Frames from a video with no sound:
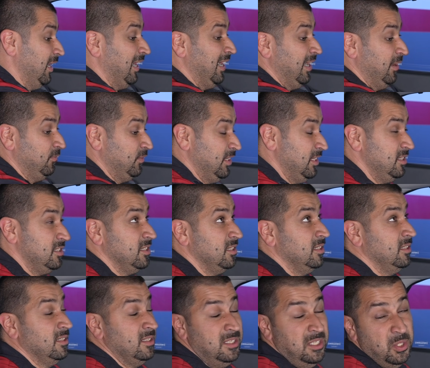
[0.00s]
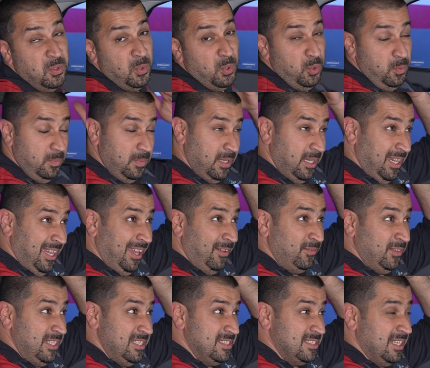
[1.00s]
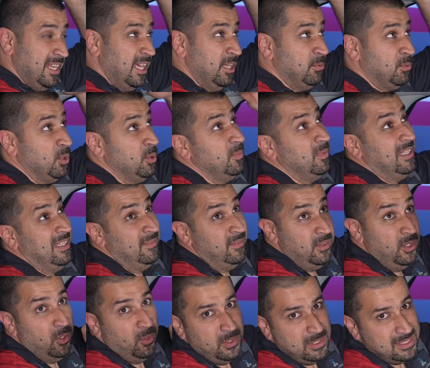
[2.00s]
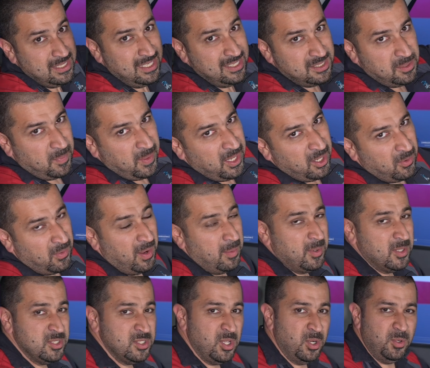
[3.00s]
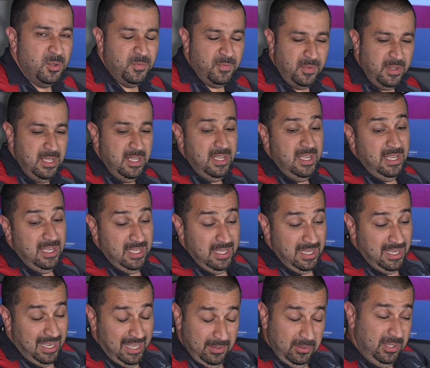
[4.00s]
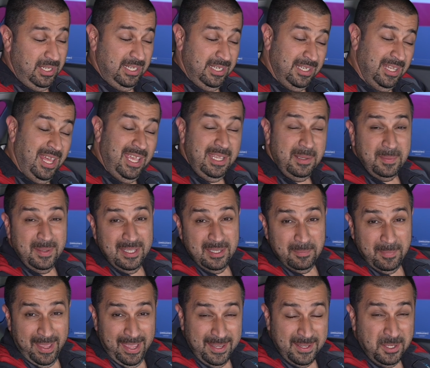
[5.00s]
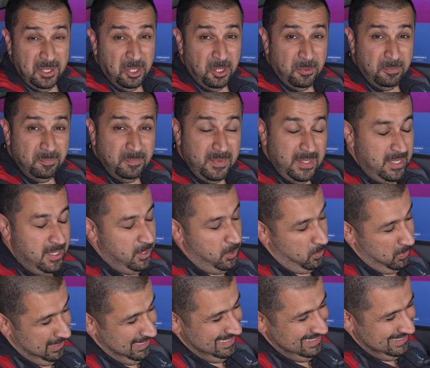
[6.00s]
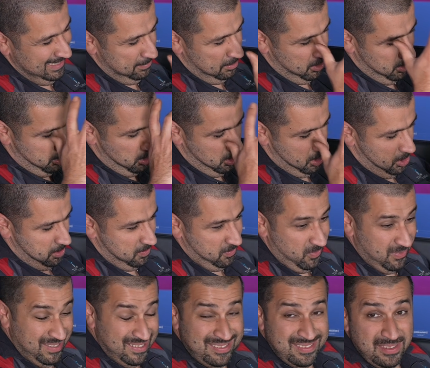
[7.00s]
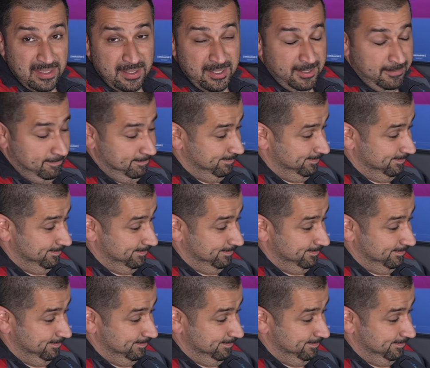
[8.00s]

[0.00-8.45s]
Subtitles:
I have decent knee room. I have decent headroom, even though this has a panoramic sunroof. I really like being back here, with the exception of one thing.